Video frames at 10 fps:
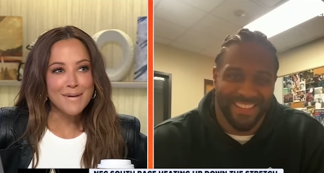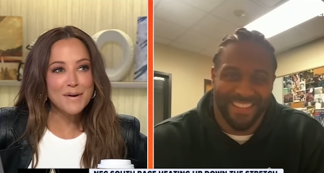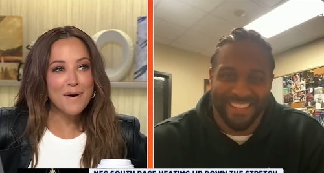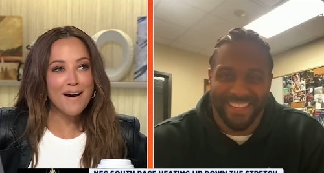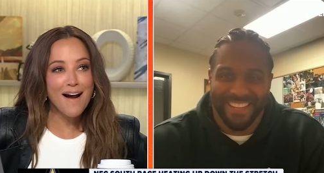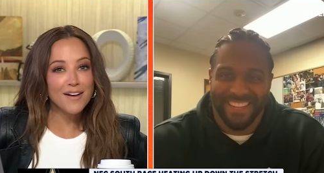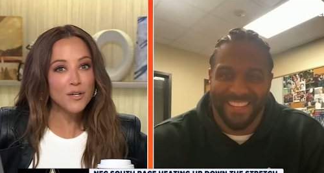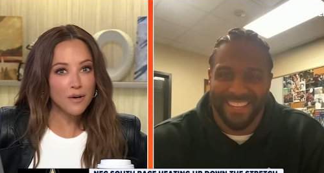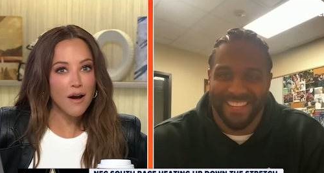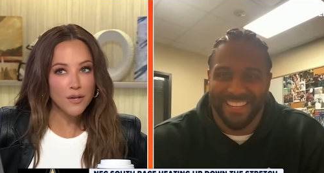Speaker 1: You are
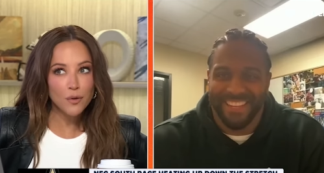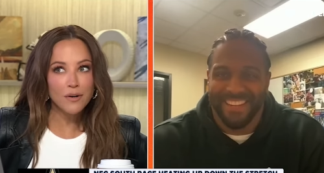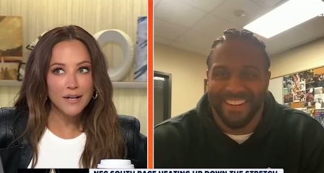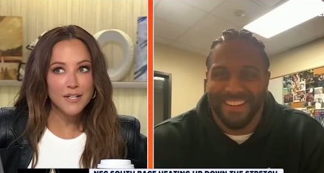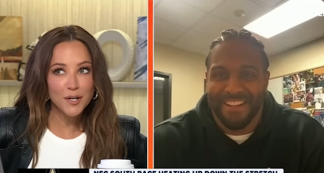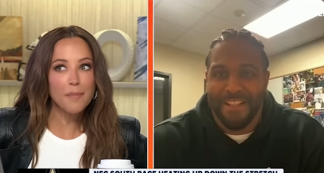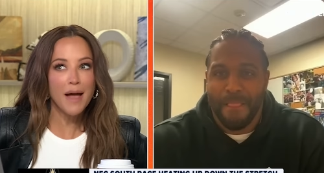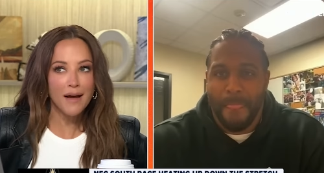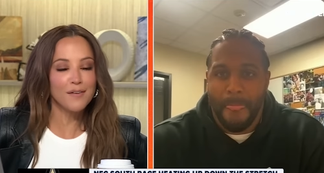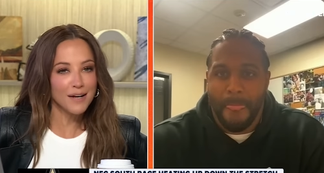on, you are you are in your
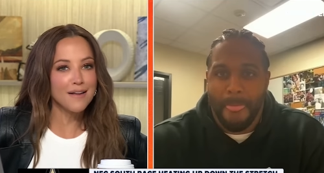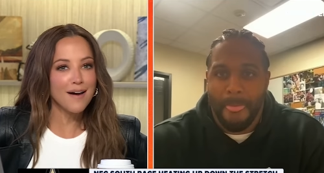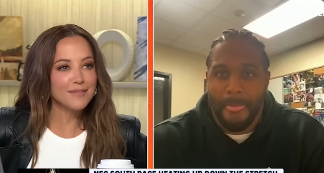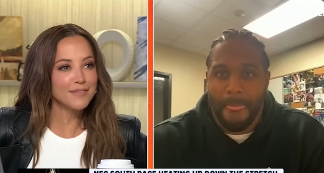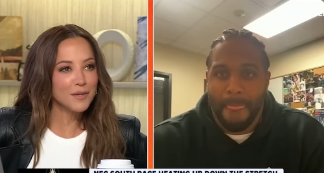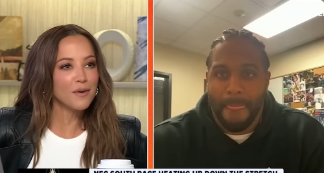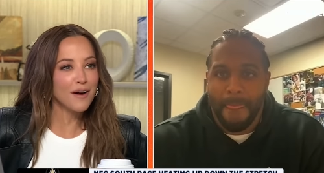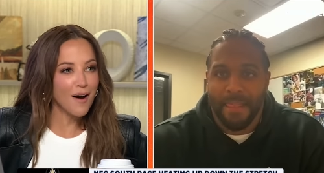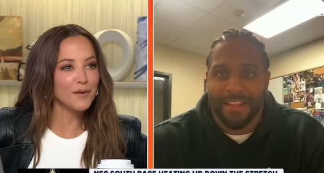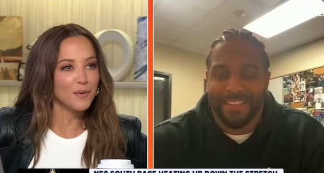bag right now. You
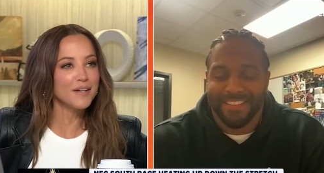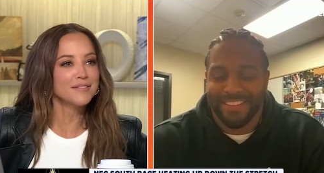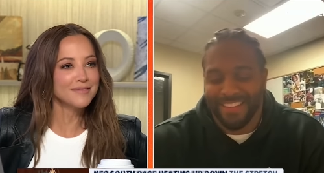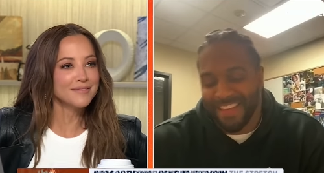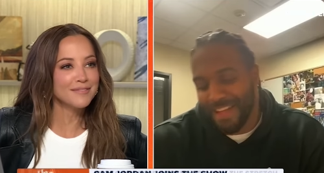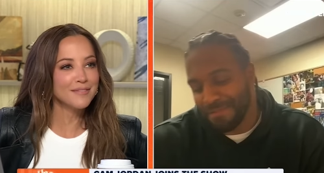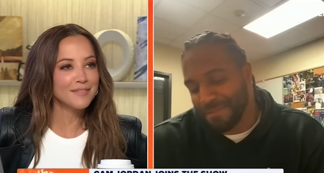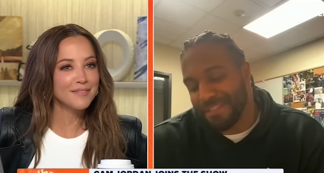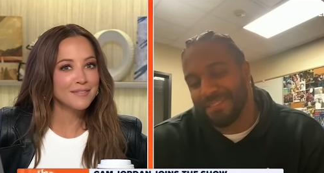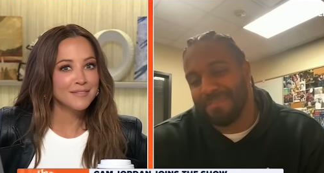are on one. Yeah,
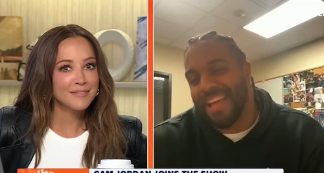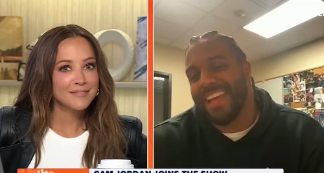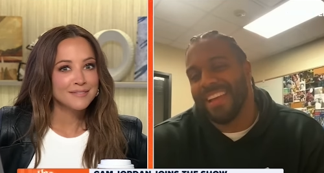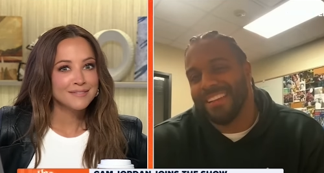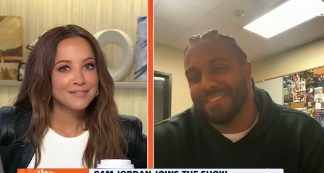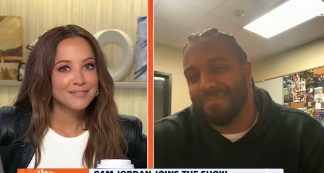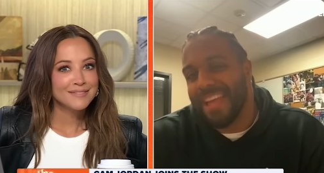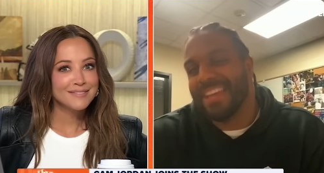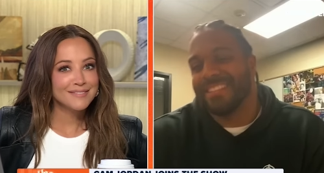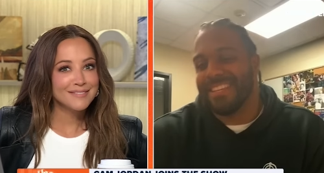
Speaker 2: absolutely. It's bag. Hey, it's
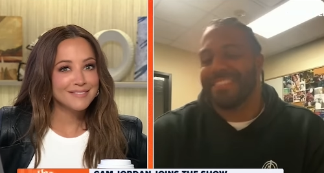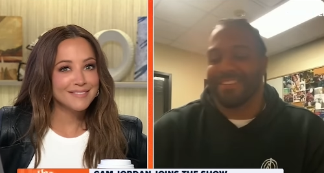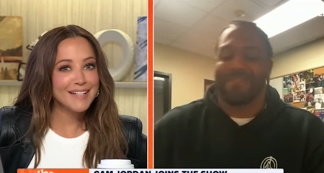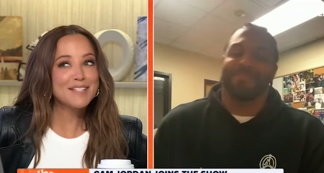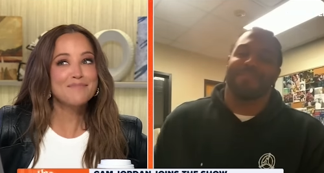bag season. It's